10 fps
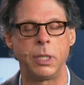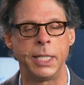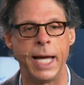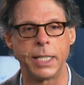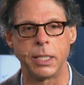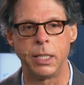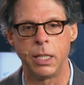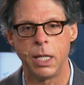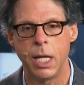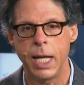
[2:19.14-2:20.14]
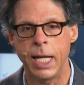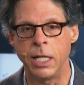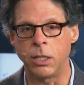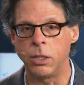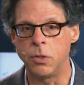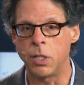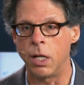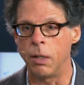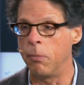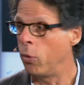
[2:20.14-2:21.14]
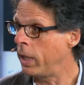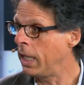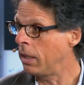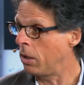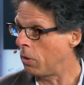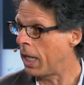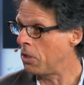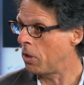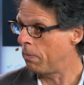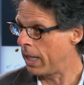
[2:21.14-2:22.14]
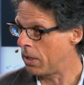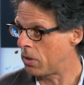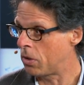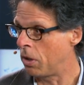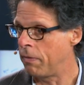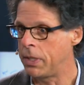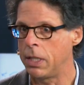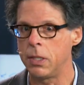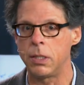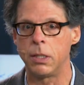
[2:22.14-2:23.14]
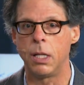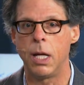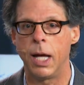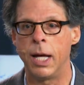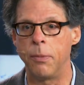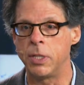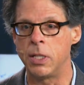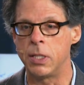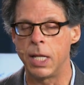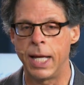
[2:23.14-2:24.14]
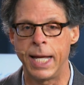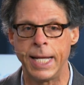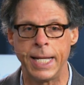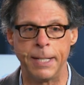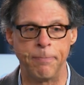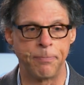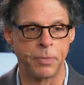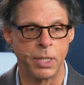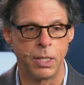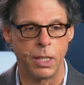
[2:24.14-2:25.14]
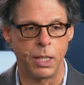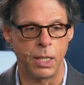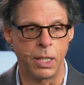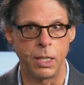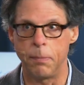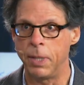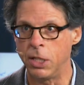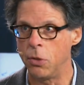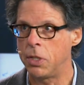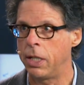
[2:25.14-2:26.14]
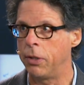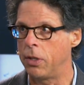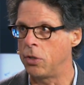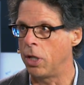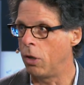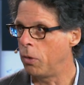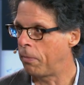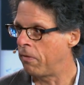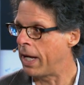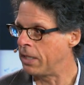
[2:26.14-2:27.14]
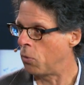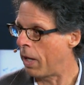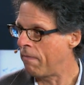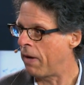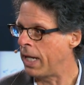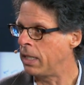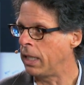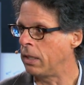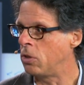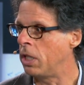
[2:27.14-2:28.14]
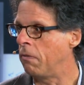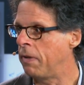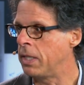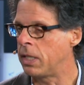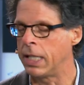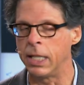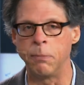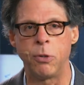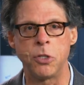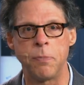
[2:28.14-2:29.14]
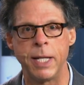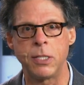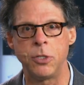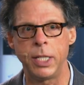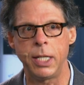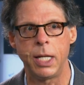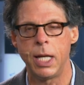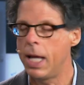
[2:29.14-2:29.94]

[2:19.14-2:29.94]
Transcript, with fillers: connect. It includes our Meridian location-based services, which is being used here at the show. It provides wayfinding, geofencing, and push messaging.